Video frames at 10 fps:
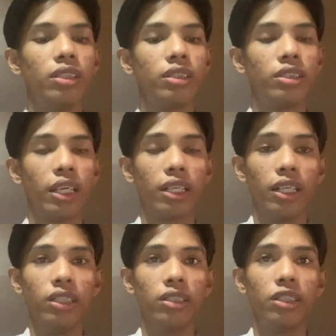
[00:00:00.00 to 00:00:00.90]

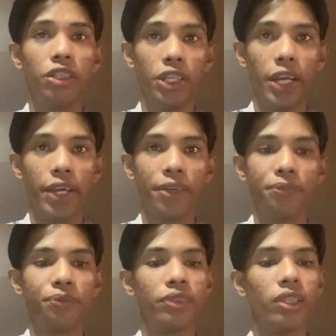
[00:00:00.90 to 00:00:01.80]
Second, chair.
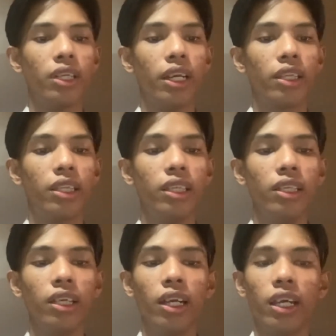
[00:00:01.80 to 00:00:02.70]
Third,
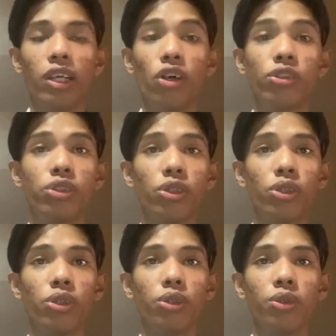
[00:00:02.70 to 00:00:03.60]
and
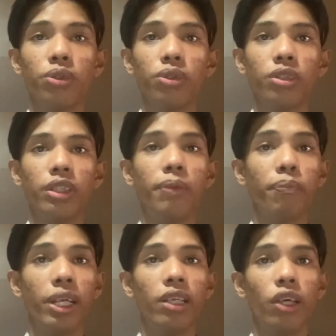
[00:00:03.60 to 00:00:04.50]
also the
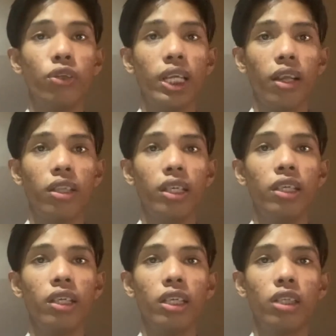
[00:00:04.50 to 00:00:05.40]
main objective
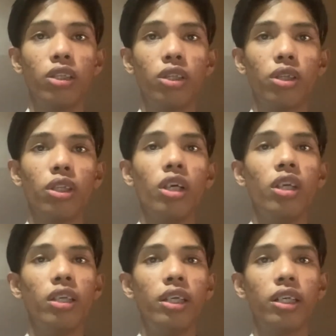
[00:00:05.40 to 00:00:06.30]
is
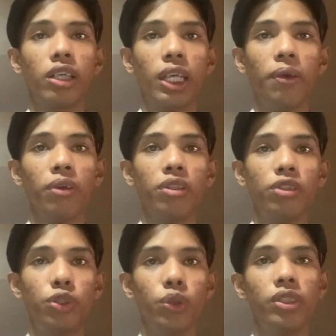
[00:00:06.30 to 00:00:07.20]
to keep
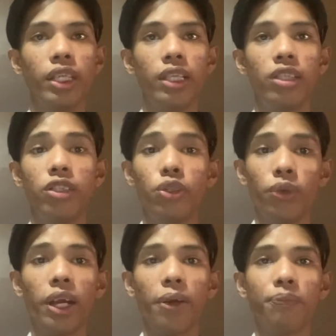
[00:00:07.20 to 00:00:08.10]
shoes in the shoe rack.